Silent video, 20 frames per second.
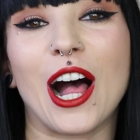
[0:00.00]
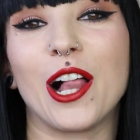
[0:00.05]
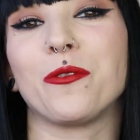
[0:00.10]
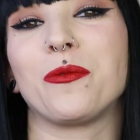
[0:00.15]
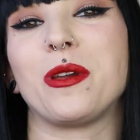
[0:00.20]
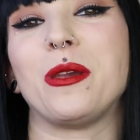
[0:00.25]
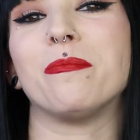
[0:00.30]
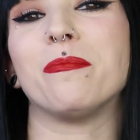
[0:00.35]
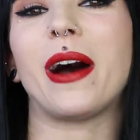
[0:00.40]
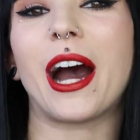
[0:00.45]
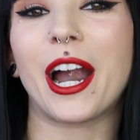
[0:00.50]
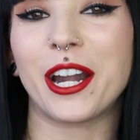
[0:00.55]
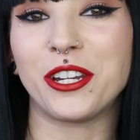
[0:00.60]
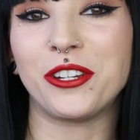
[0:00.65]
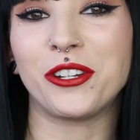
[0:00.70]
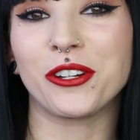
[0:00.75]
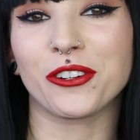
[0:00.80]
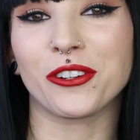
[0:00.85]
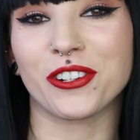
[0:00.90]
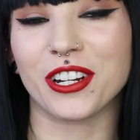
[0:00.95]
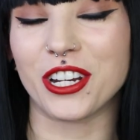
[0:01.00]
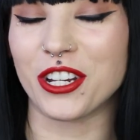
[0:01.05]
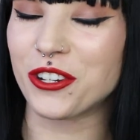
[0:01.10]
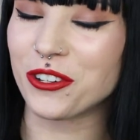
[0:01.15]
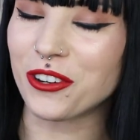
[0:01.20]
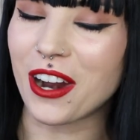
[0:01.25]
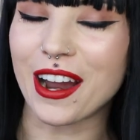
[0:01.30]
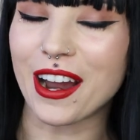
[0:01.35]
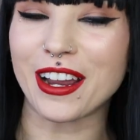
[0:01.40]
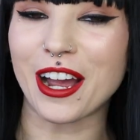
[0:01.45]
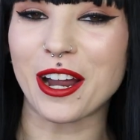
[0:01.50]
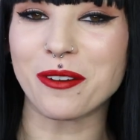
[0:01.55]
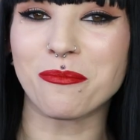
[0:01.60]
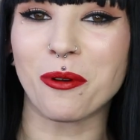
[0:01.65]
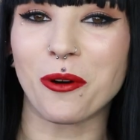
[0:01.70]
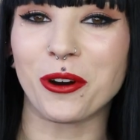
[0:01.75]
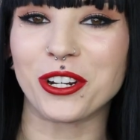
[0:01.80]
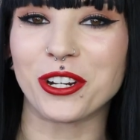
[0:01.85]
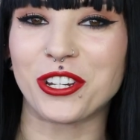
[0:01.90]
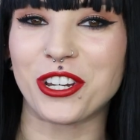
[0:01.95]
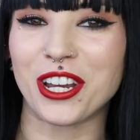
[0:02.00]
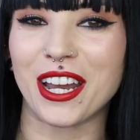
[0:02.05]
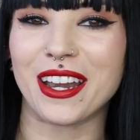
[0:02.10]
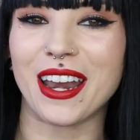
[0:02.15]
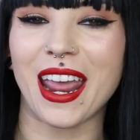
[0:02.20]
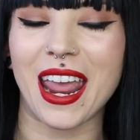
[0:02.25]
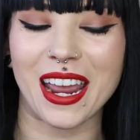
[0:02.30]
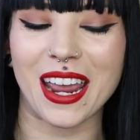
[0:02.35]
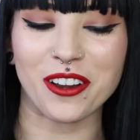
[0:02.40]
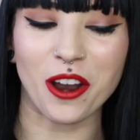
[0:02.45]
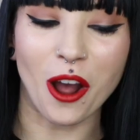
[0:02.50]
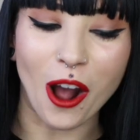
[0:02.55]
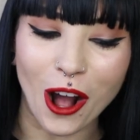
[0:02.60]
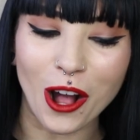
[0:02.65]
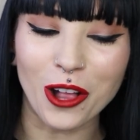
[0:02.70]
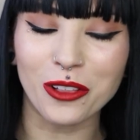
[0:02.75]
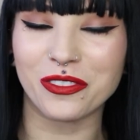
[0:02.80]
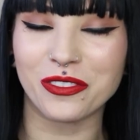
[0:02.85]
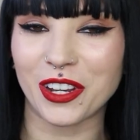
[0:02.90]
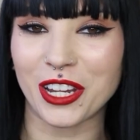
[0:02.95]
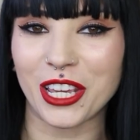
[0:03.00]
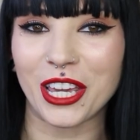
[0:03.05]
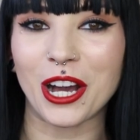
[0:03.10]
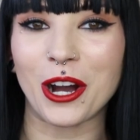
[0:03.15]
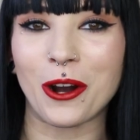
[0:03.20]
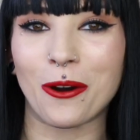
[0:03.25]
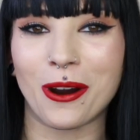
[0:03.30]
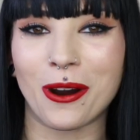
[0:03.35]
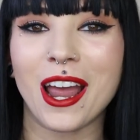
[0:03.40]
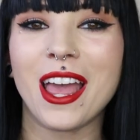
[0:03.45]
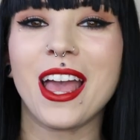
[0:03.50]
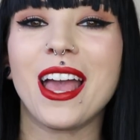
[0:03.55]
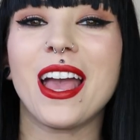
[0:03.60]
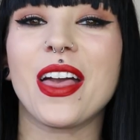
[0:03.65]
Halloween Body Jewelry try-on portion and haul video.